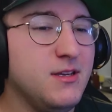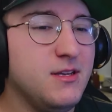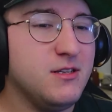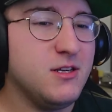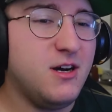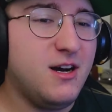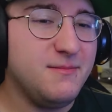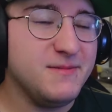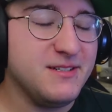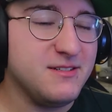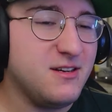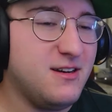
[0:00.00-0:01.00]

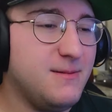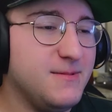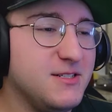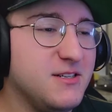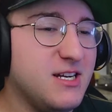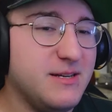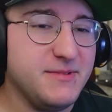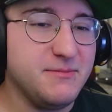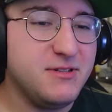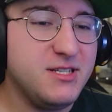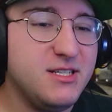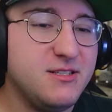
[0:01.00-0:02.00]
Tommen.
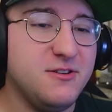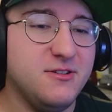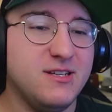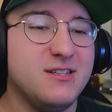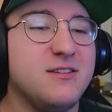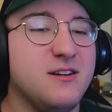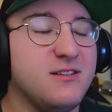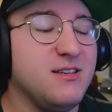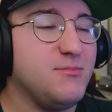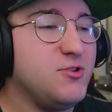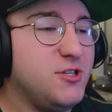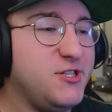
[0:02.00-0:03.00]
Please don't let Cersei
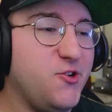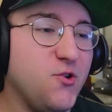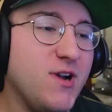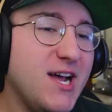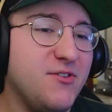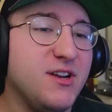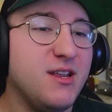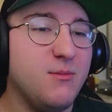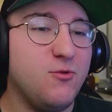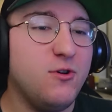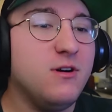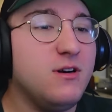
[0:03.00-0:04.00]
push you around
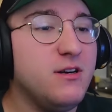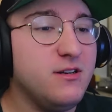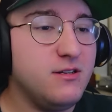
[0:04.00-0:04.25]
anymore.